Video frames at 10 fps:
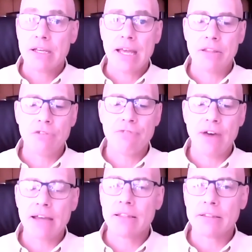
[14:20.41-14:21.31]
And the
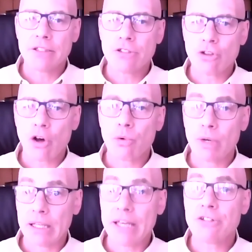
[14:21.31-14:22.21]
fact that this is all
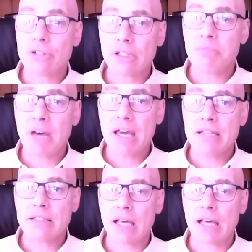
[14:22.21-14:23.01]
relationally based.